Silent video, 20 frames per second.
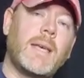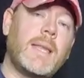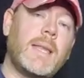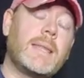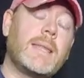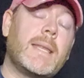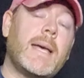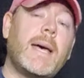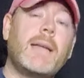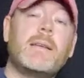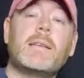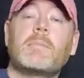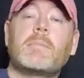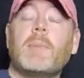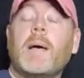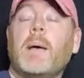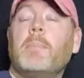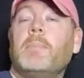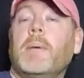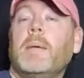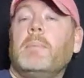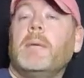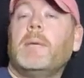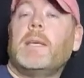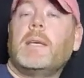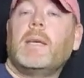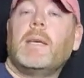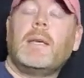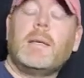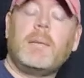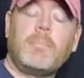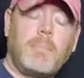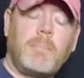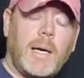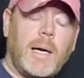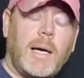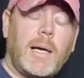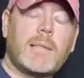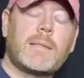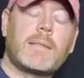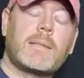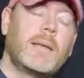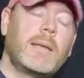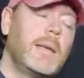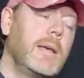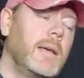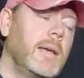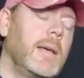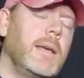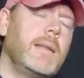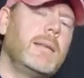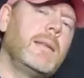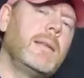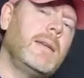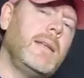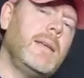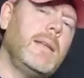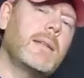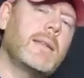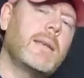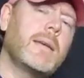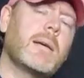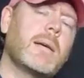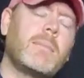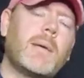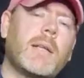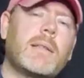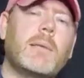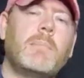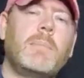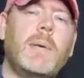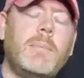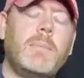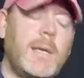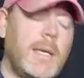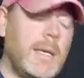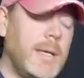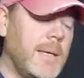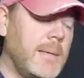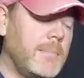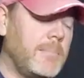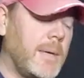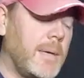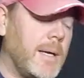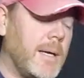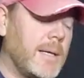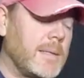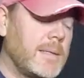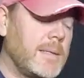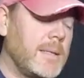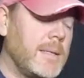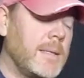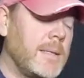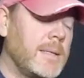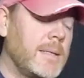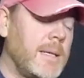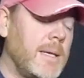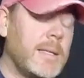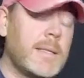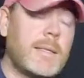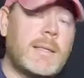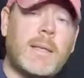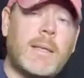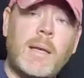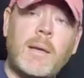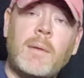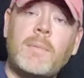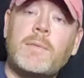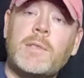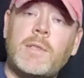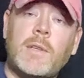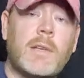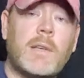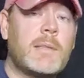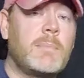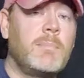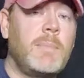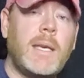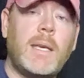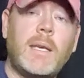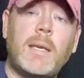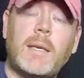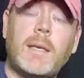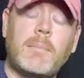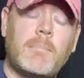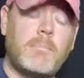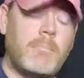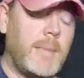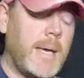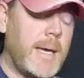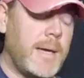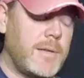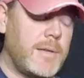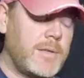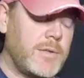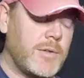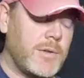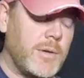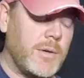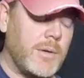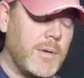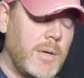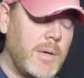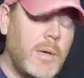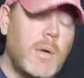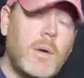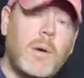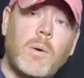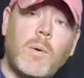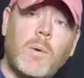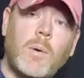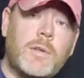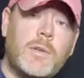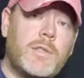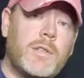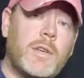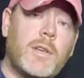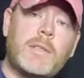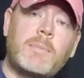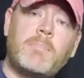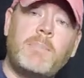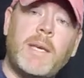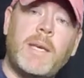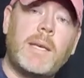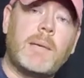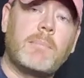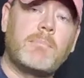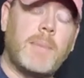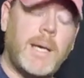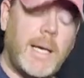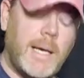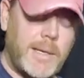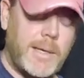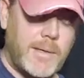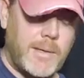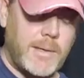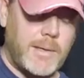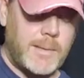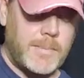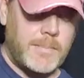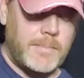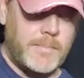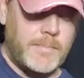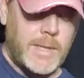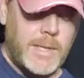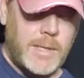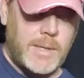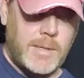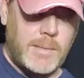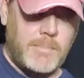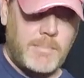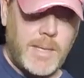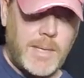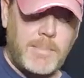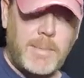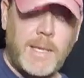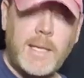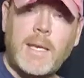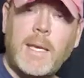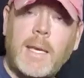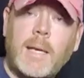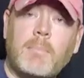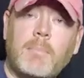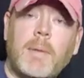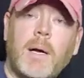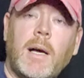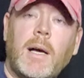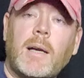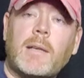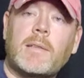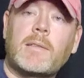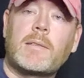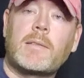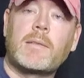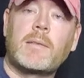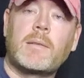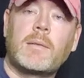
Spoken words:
And that is my B.B. King box. And the neat thing about the B.B. King box is instead of just being major or just being minor, the B.B. King box